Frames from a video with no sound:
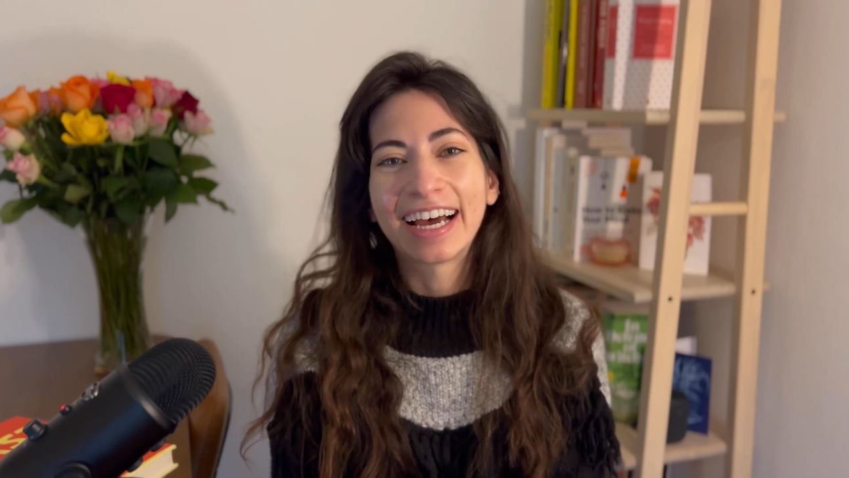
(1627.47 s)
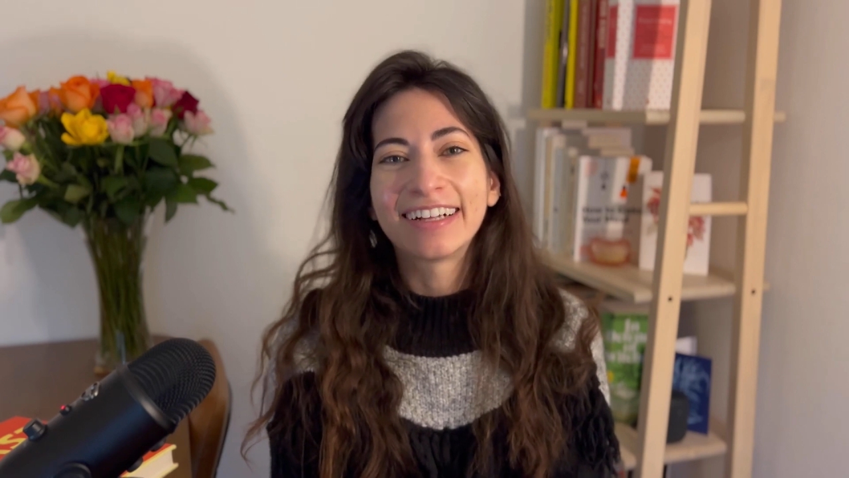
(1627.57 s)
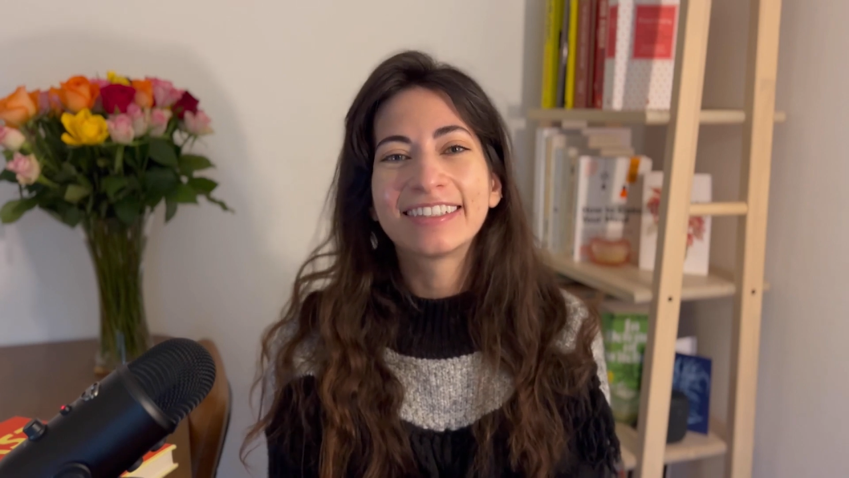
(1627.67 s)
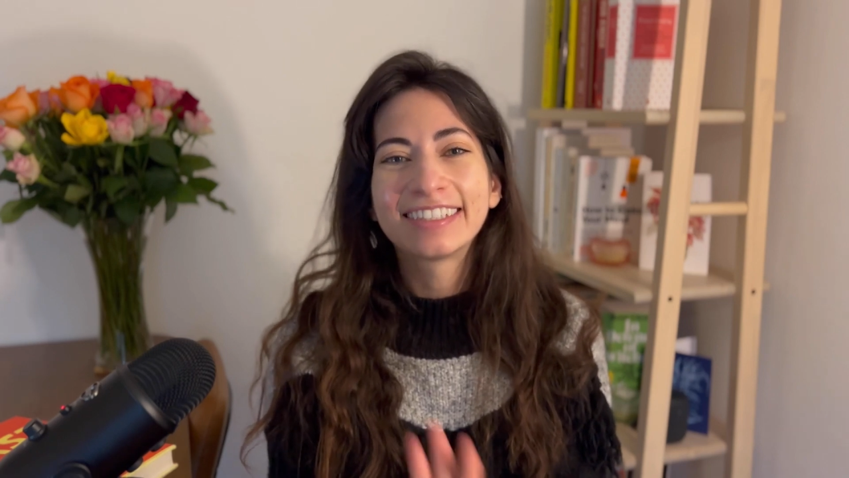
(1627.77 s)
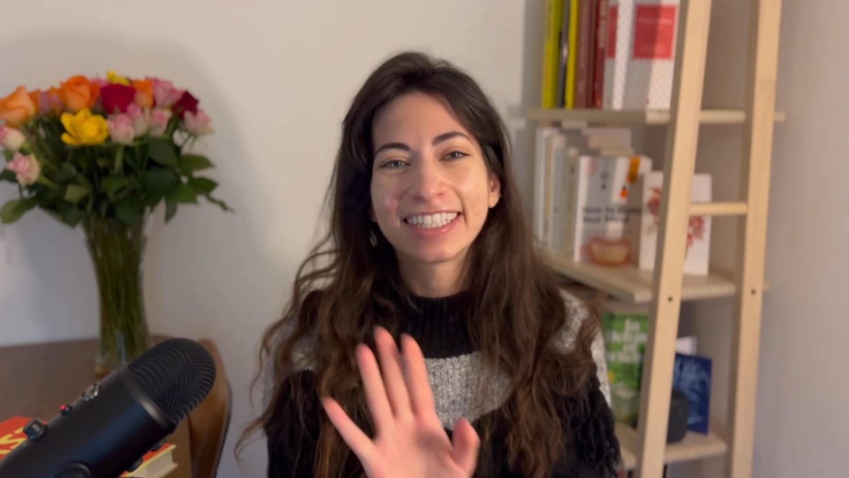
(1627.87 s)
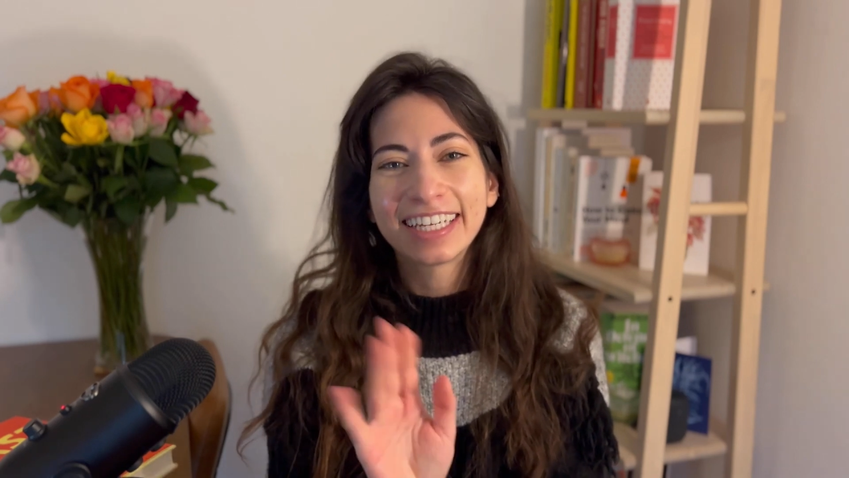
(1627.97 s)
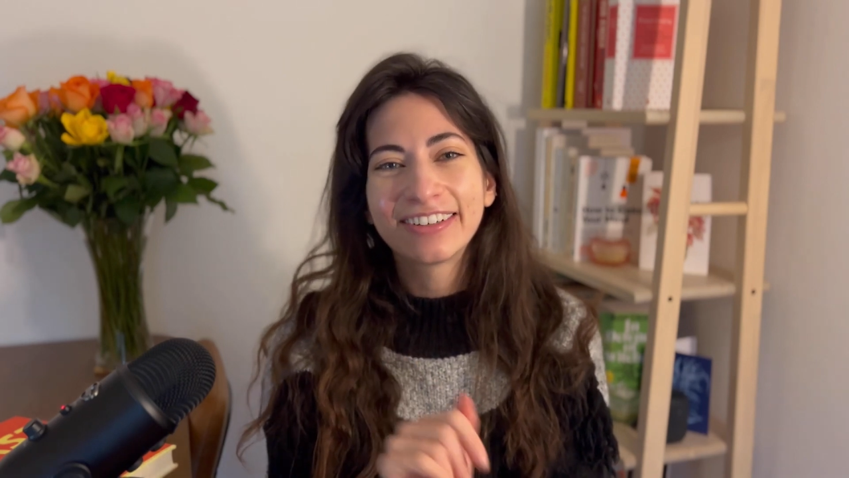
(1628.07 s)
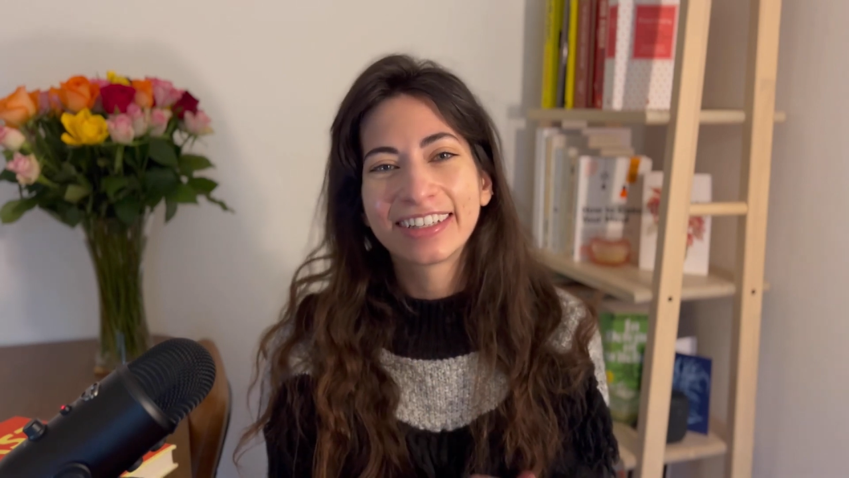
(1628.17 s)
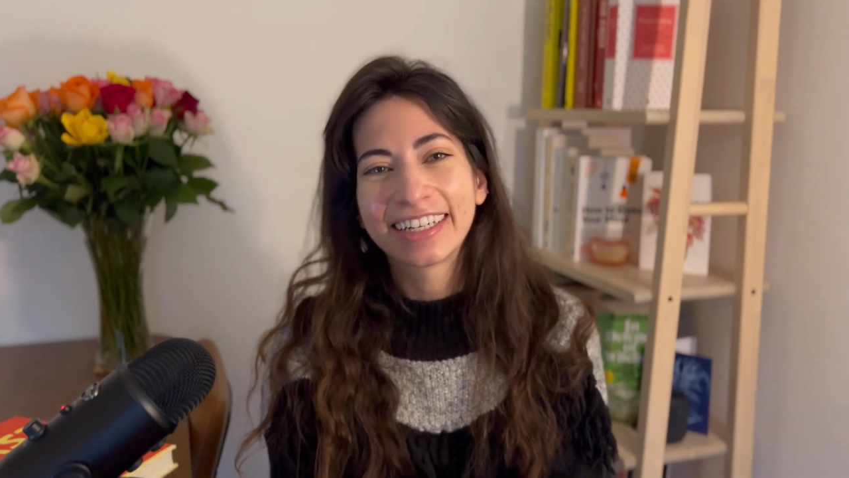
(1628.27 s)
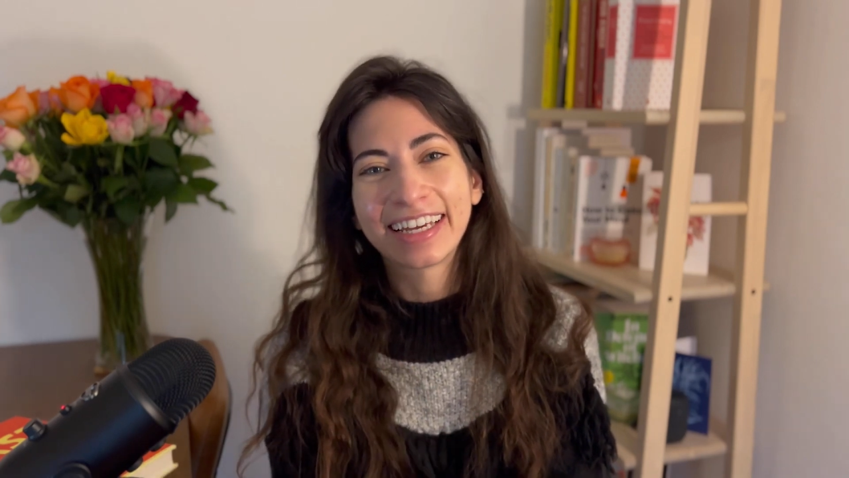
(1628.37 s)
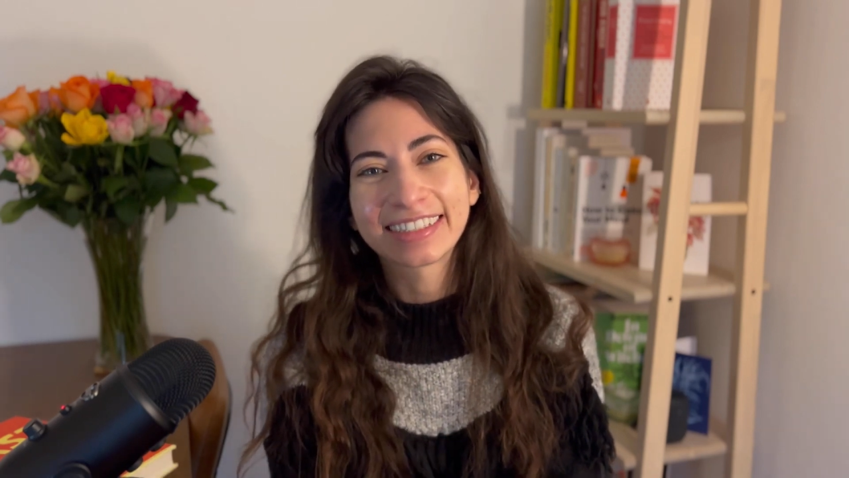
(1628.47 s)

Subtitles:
I'll see you in the next